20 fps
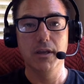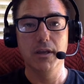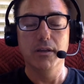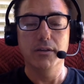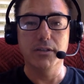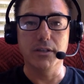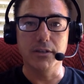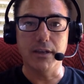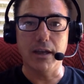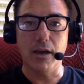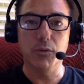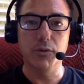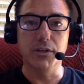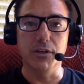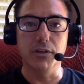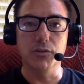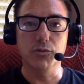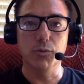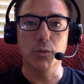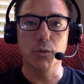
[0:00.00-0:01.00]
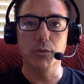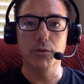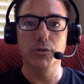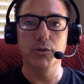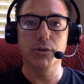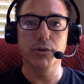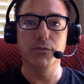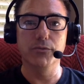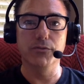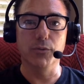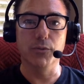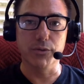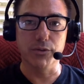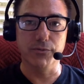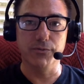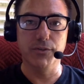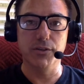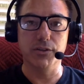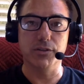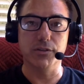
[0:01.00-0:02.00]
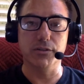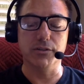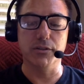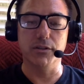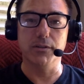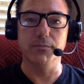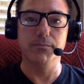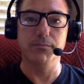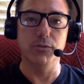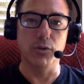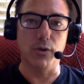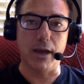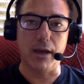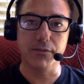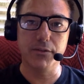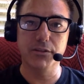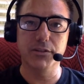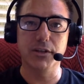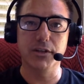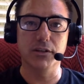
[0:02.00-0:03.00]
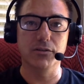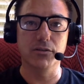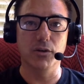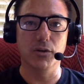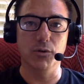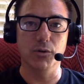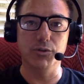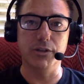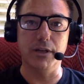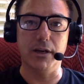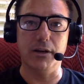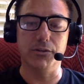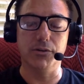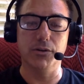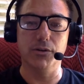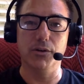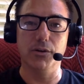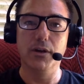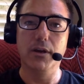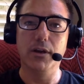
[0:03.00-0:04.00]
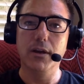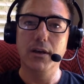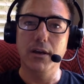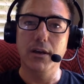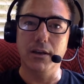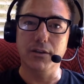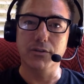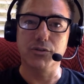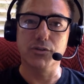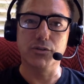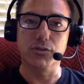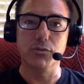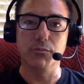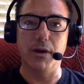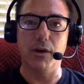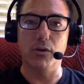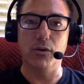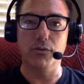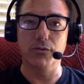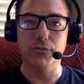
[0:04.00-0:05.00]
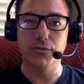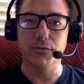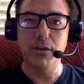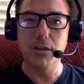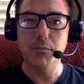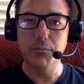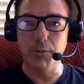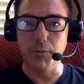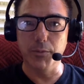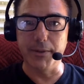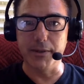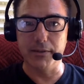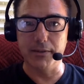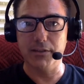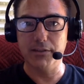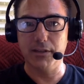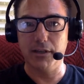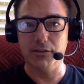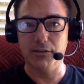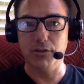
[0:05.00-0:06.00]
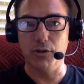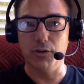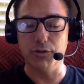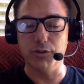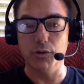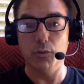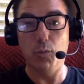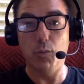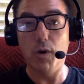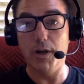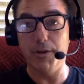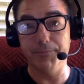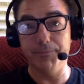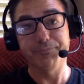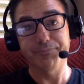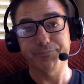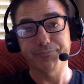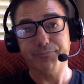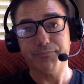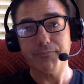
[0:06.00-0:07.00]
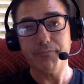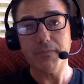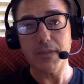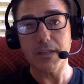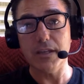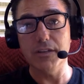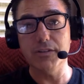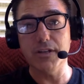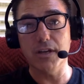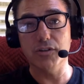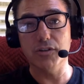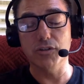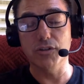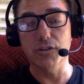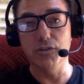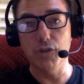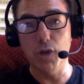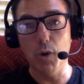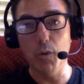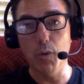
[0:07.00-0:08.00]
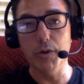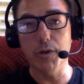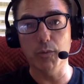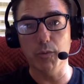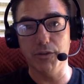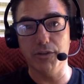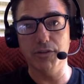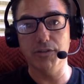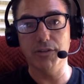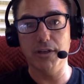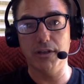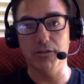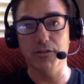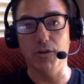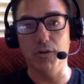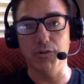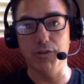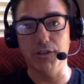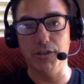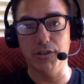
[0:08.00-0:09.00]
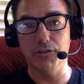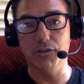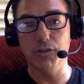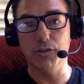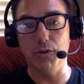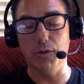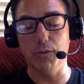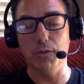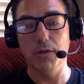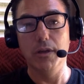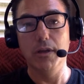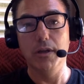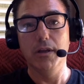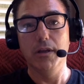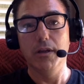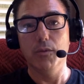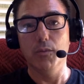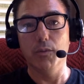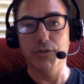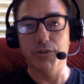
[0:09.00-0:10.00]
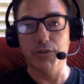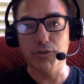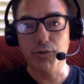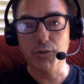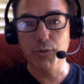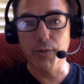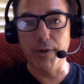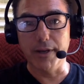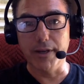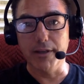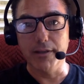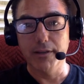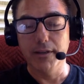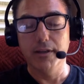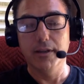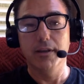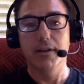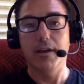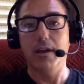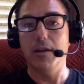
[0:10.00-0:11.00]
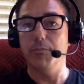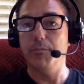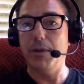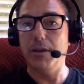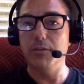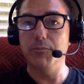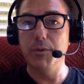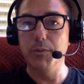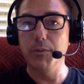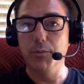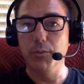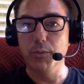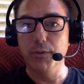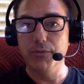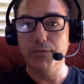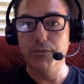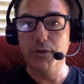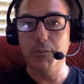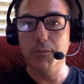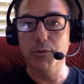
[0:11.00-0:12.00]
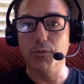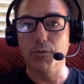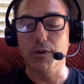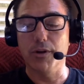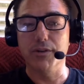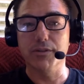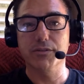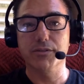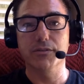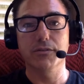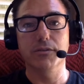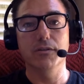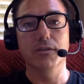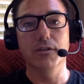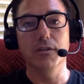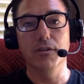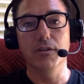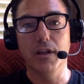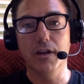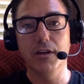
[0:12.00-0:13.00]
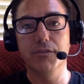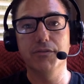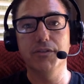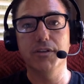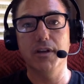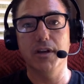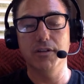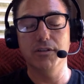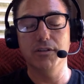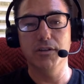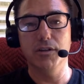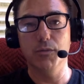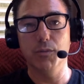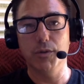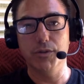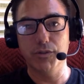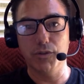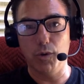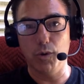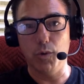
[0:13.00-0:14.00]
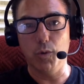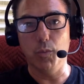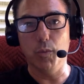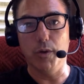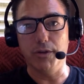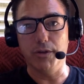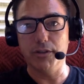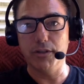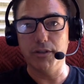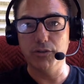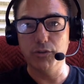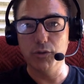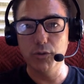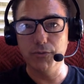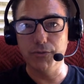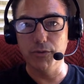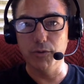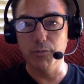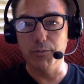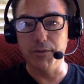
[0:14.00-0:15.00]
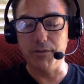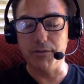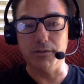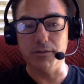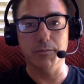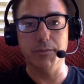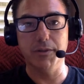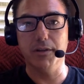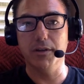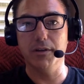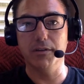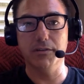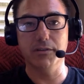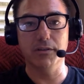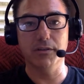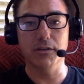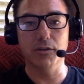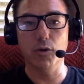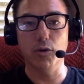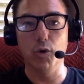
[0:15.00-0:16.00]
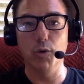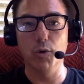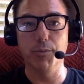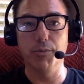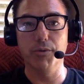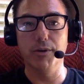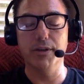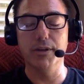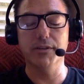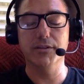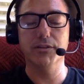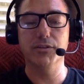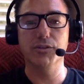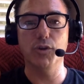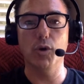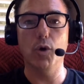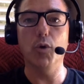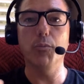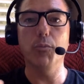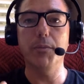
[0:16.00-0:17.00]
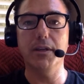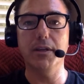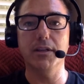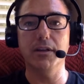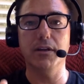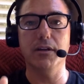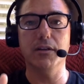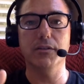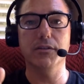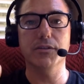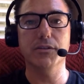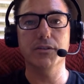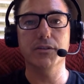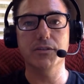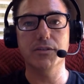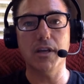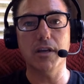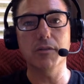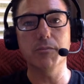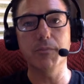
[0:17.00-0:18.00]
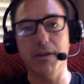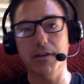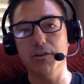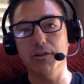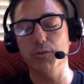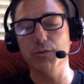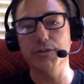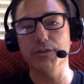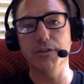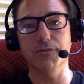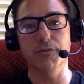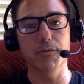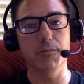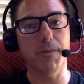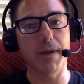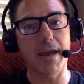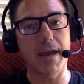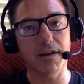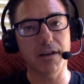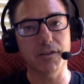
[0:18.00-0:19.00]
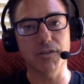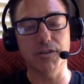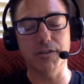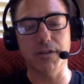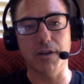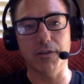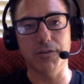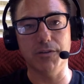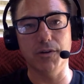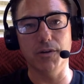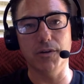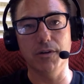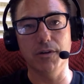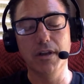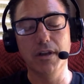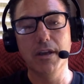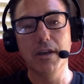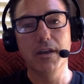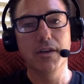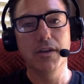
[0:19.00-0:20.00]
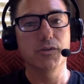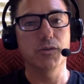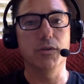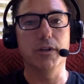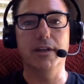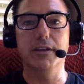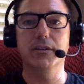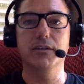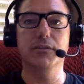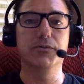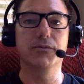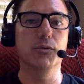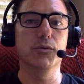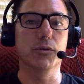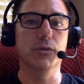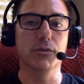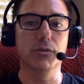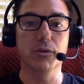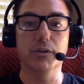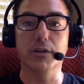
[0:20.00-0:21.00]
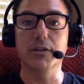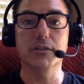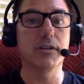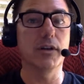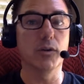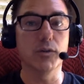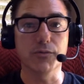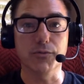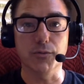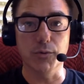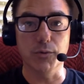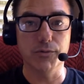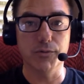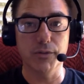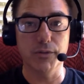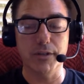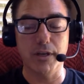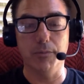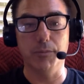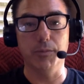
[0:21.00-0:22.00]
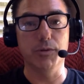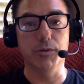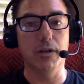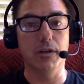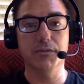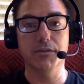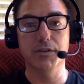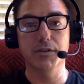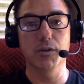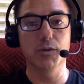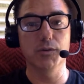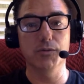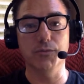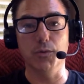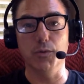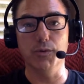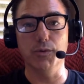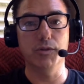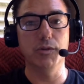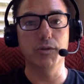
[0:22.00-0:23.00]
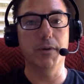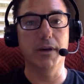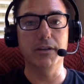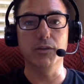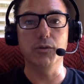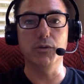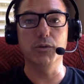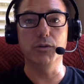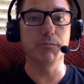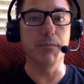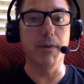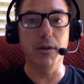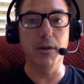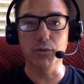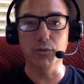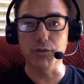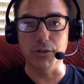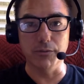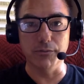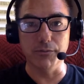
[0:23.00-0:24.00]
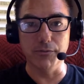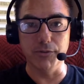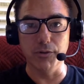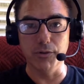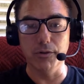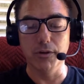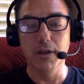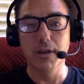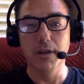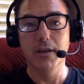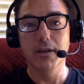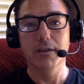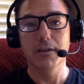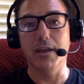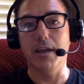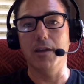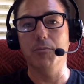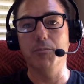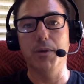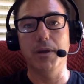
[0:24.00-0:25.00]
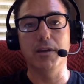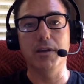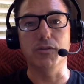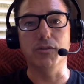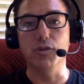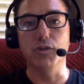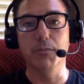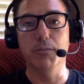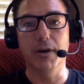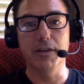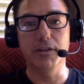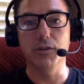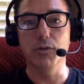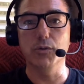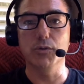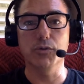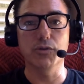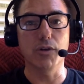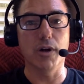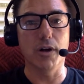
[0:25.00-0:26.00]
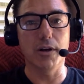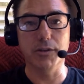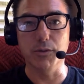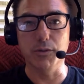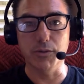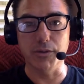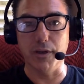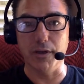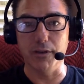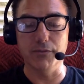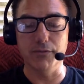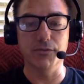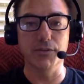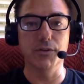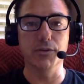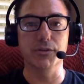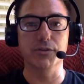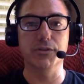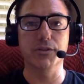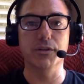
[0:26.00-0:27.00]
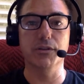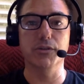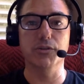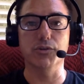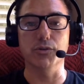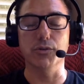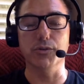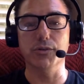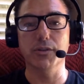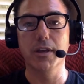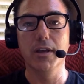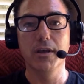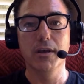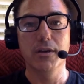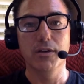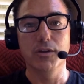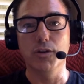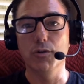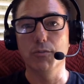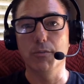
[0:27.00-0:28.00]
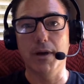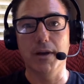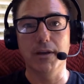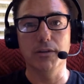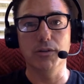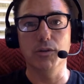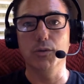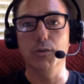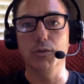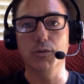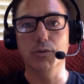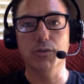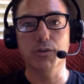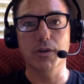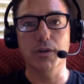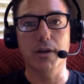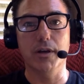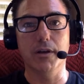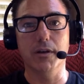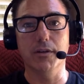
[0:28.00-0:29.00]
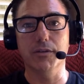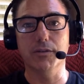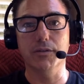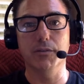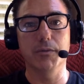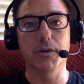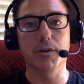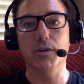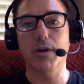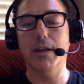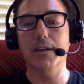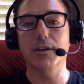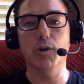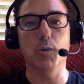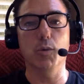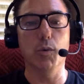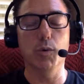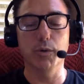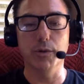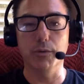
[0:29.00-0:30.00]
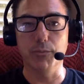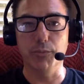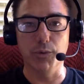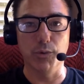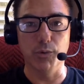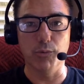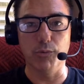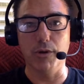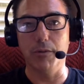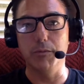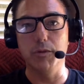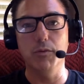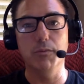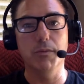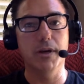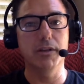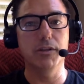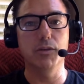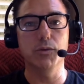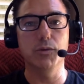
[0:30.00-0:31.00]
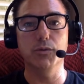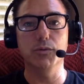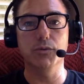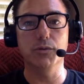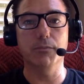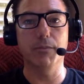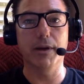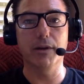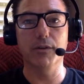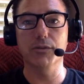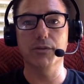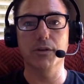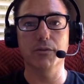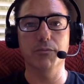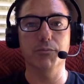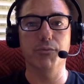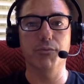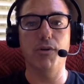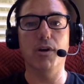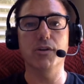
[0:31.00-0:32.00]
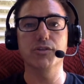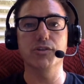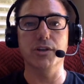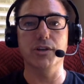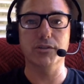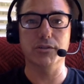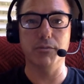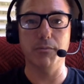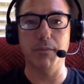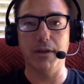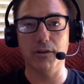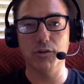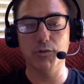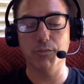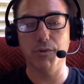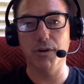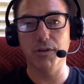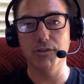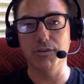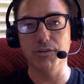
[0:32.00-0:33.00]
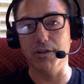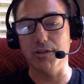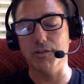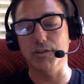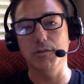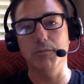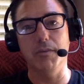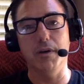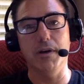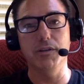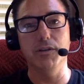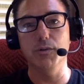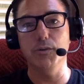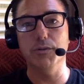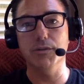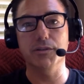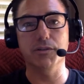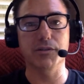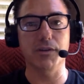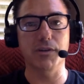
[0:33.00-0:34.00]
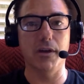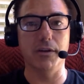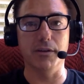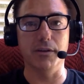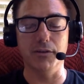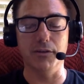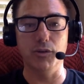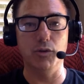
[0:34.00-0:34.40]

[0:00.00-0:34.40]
See, nowadays what we're looking for is efficiency. You have the technology out there, and it's just a matter of implementing that technology. One is actually knowing what the technology can do, which is great. And many people we've come across love the idea of what Zoho One can do for their business because it incorporates so many segmented or different packages out there. So like if you were to look at Salesforce, for example, you'd have Salesforce. You might use MailChimp for your campaigns. You might use DocuSign for your signatures. You might use some other kind of quoting program. You might use Microsoft Projects to manage projects. You might use Asana.